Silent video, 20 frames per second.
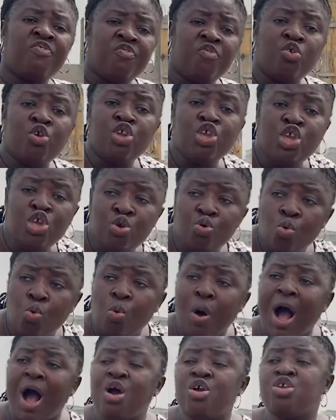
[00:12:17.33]
for you
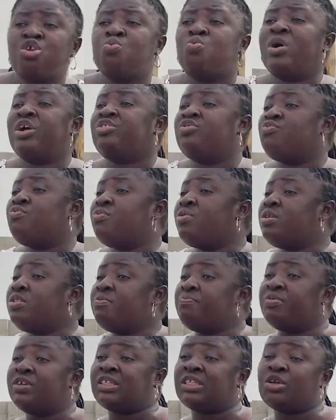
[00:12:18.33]
while you were
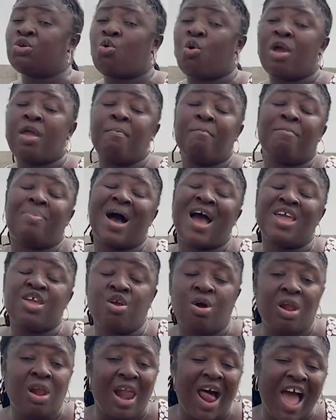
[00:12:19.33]
busy going by
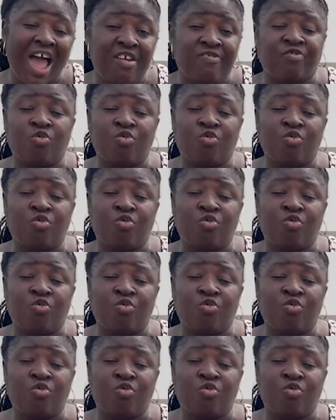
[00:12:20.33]
your life,